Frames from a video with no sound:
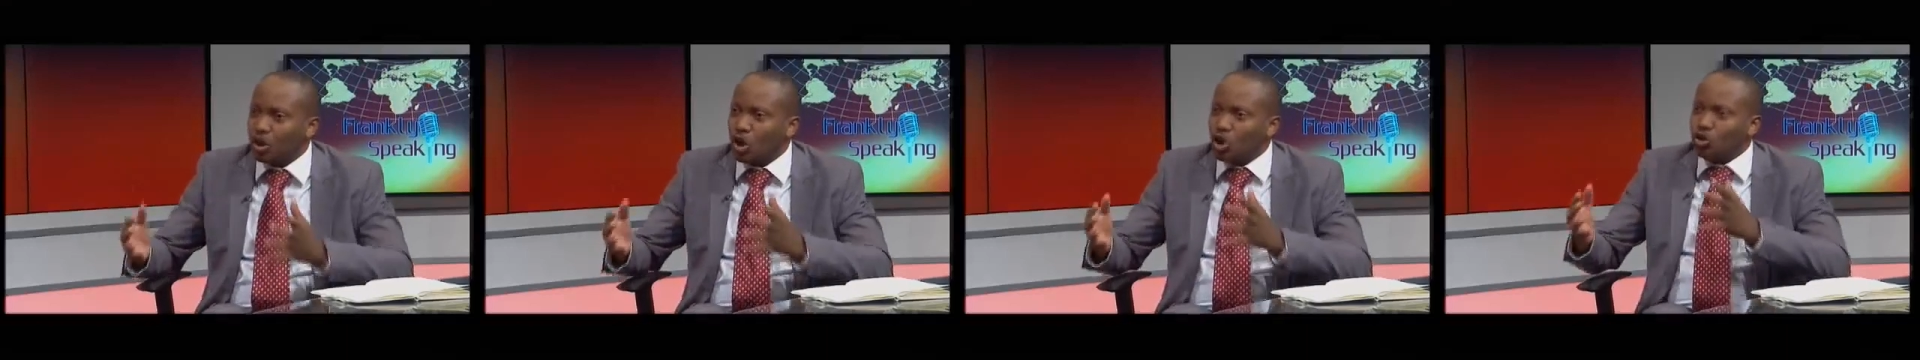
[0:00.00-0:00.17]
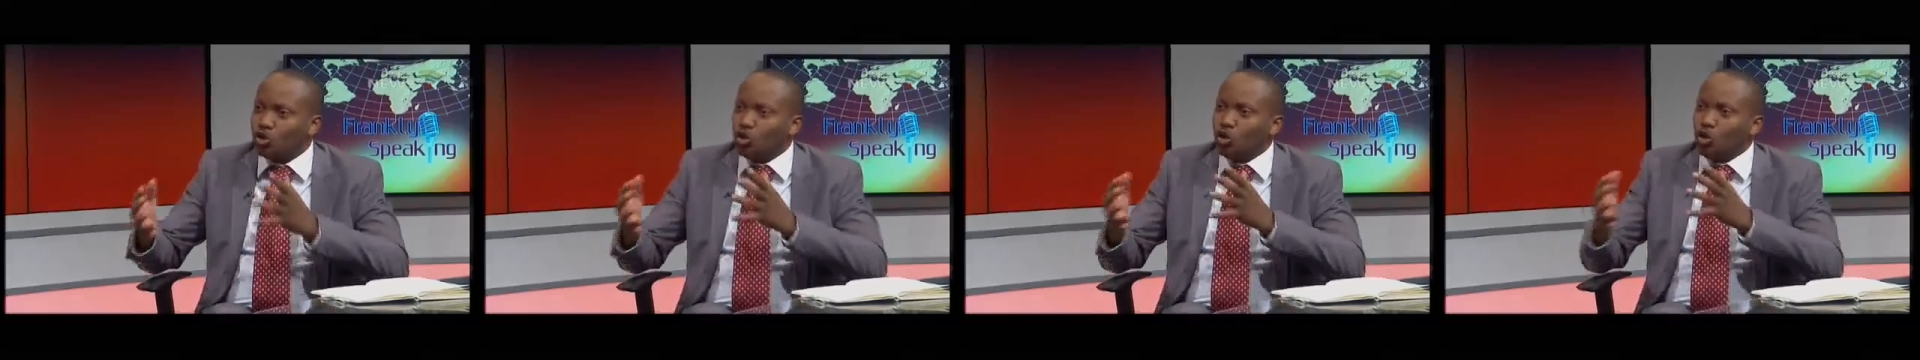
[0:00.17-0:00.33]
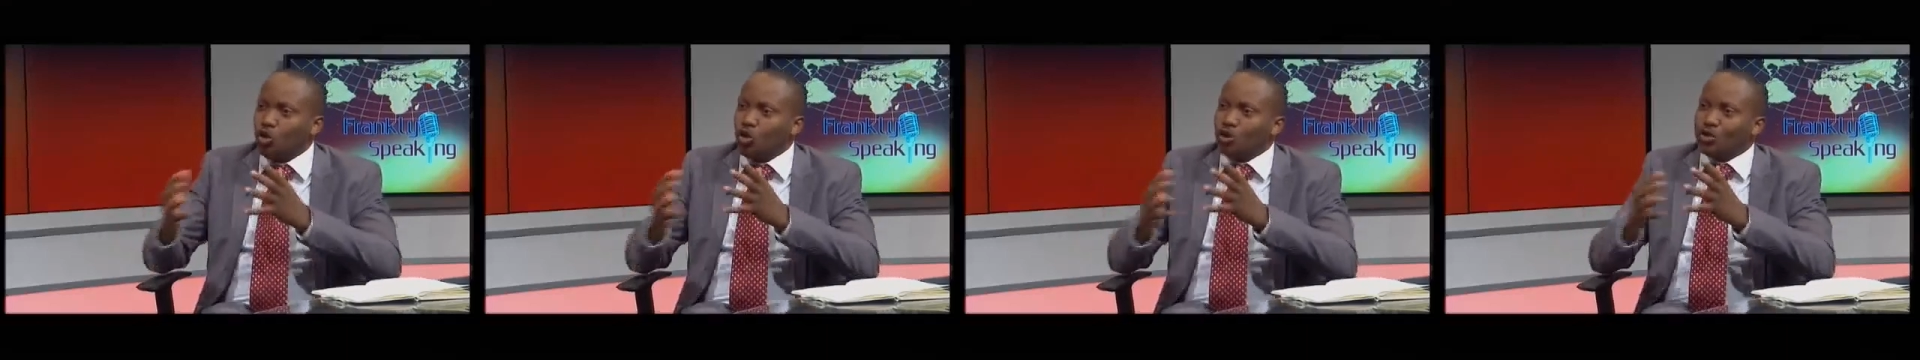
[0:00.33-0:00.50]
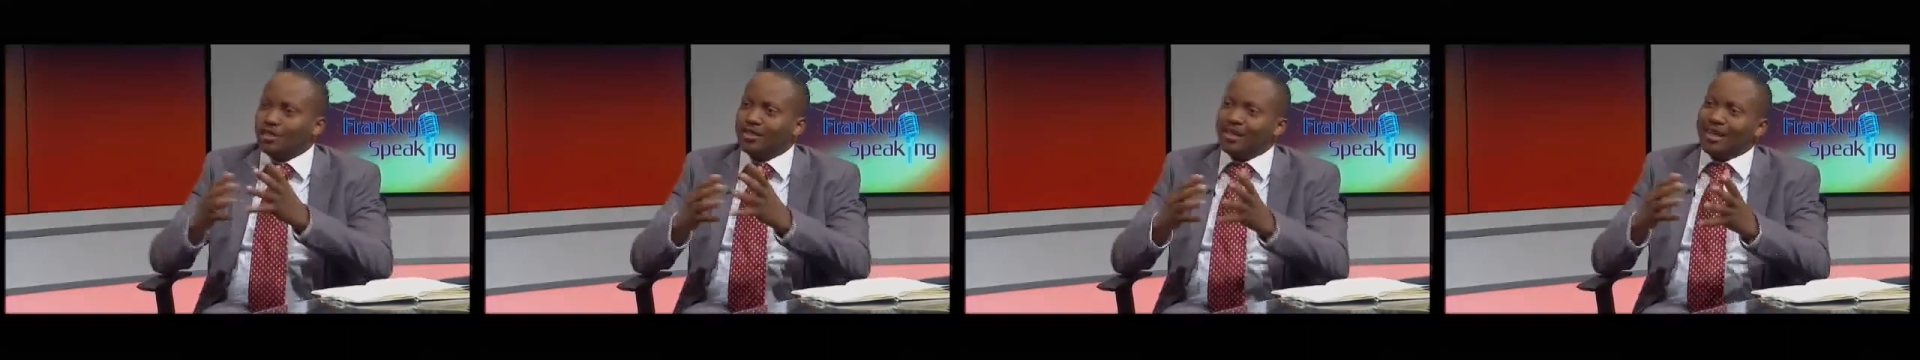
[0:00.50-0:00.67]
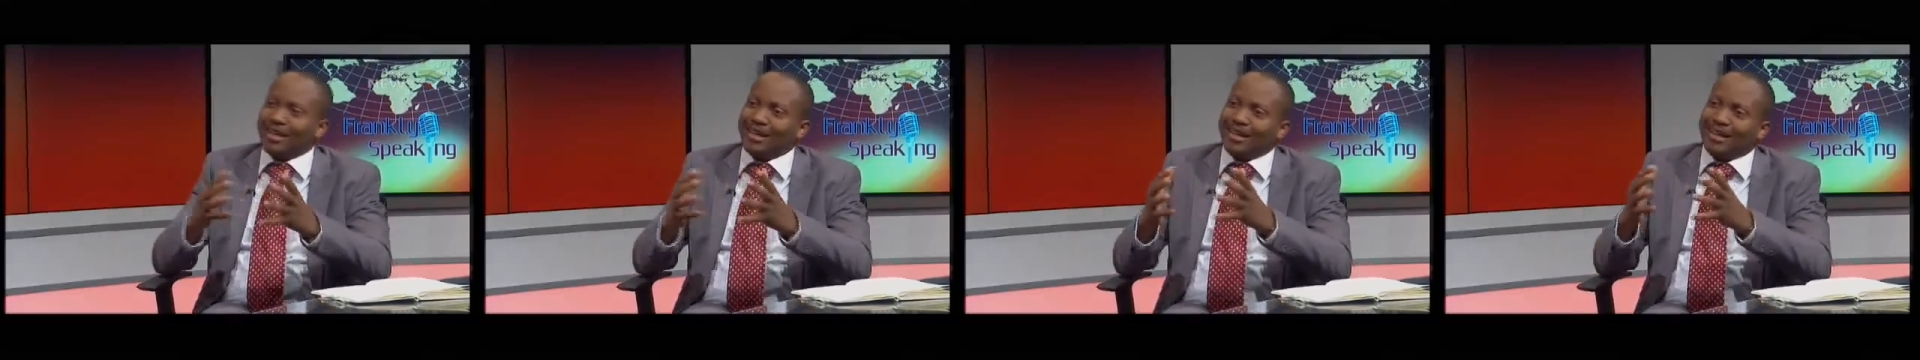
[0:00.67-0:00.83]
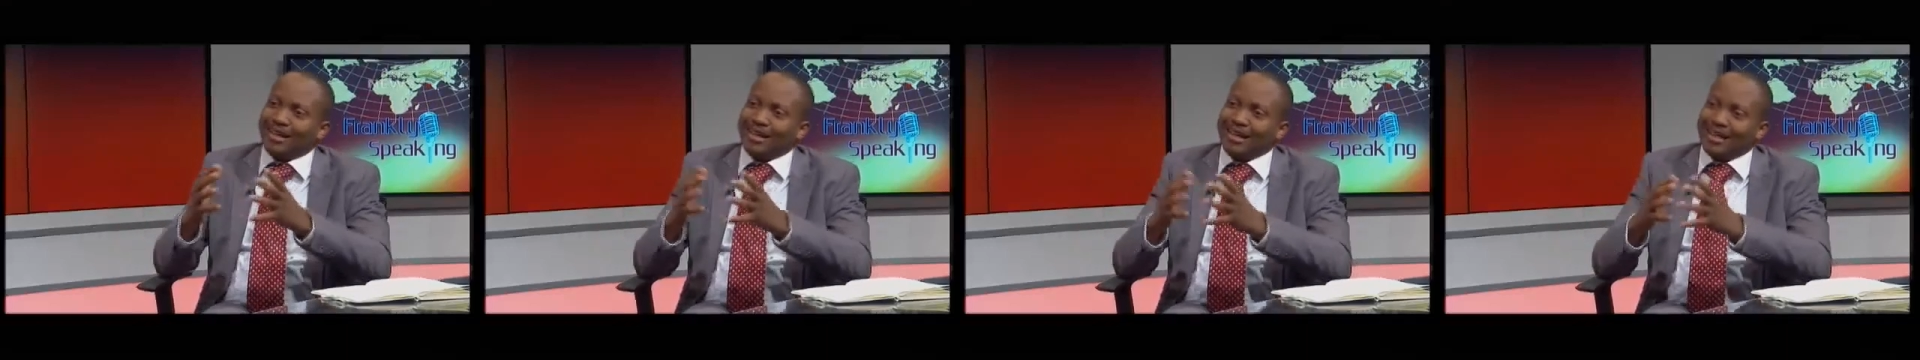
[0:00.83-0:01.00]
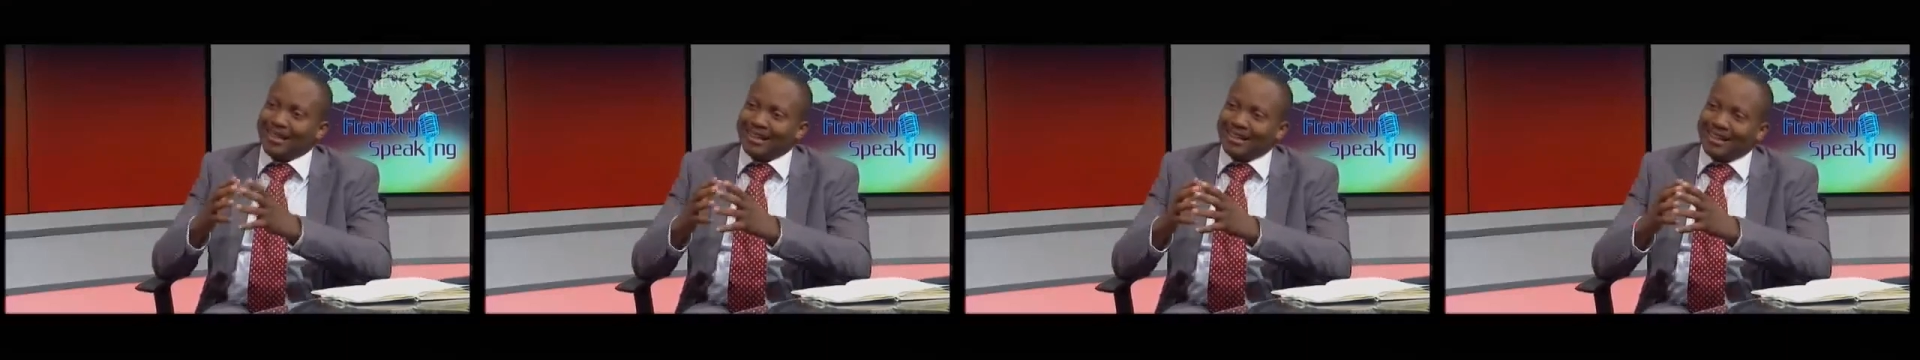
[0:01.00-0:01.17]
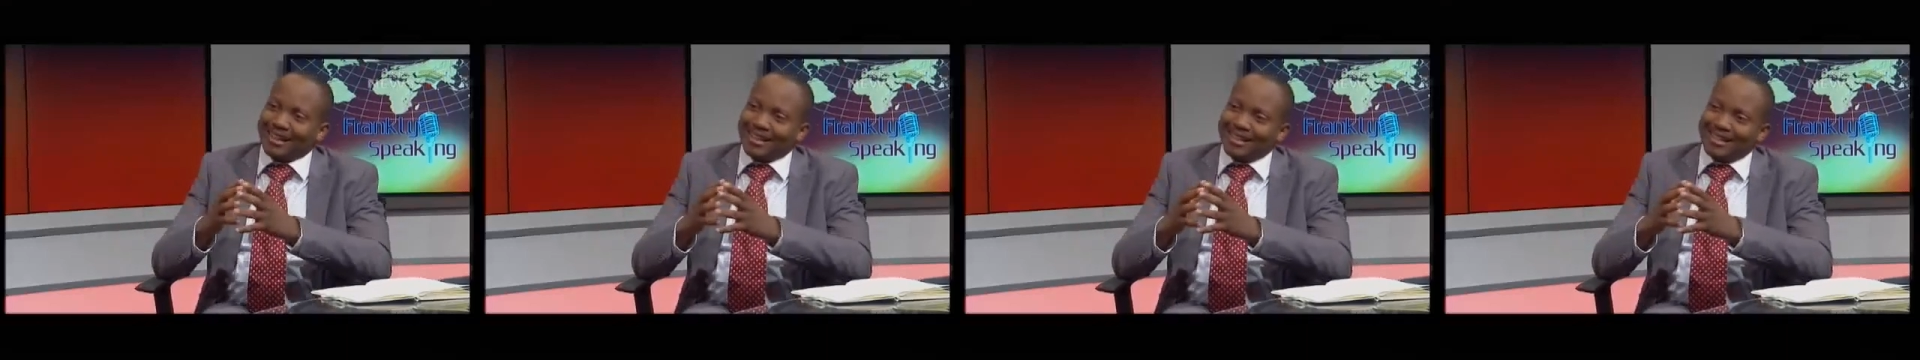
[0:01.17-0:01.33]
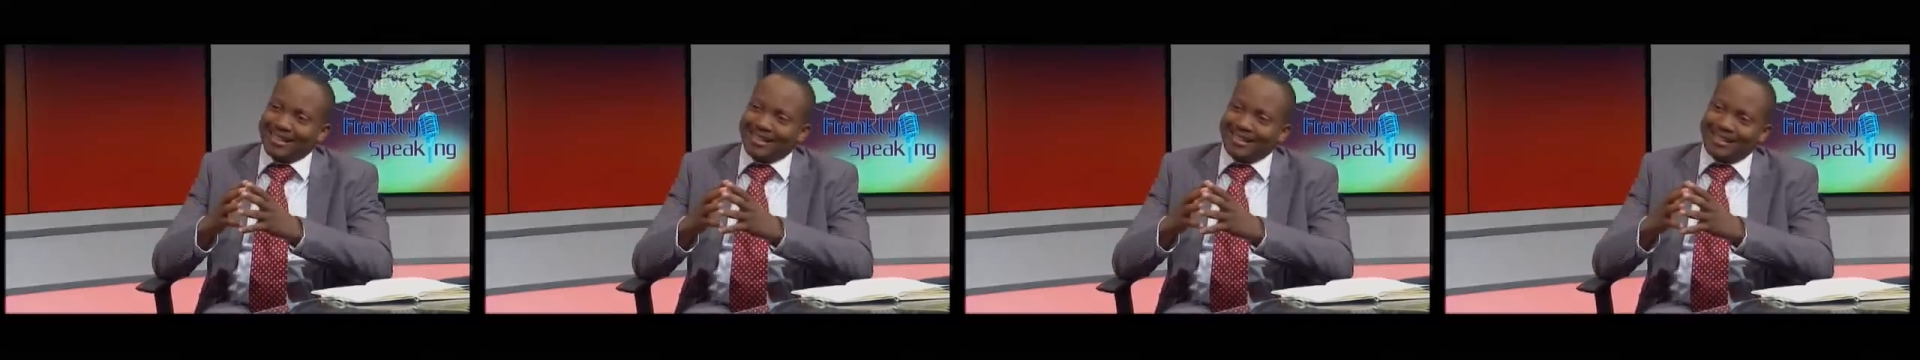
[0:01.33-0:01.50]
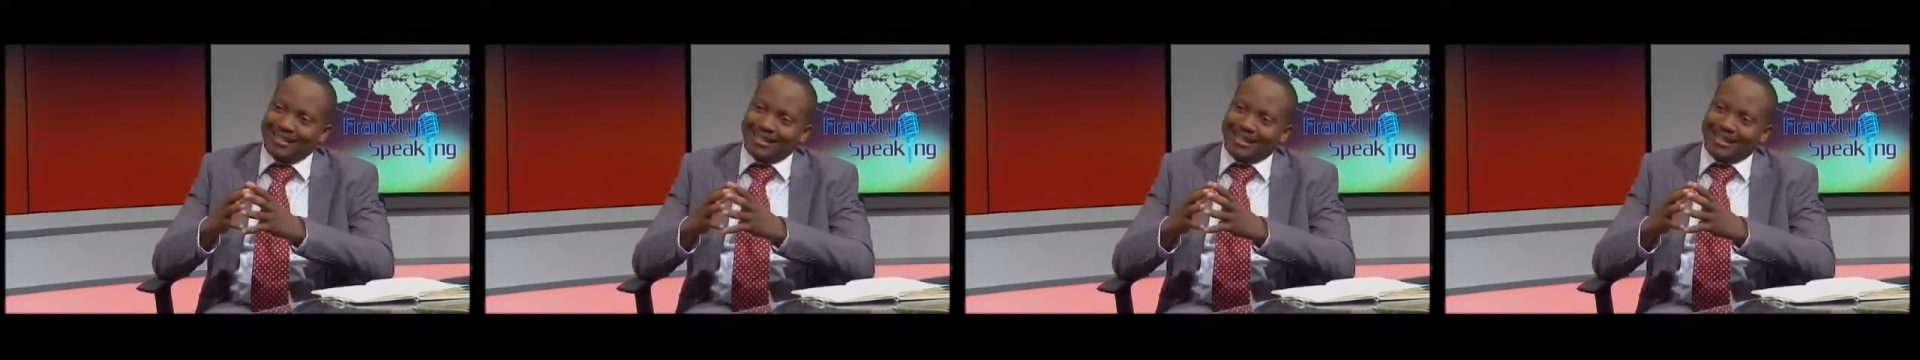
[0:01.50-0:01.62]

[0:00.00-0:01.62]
Do you think there is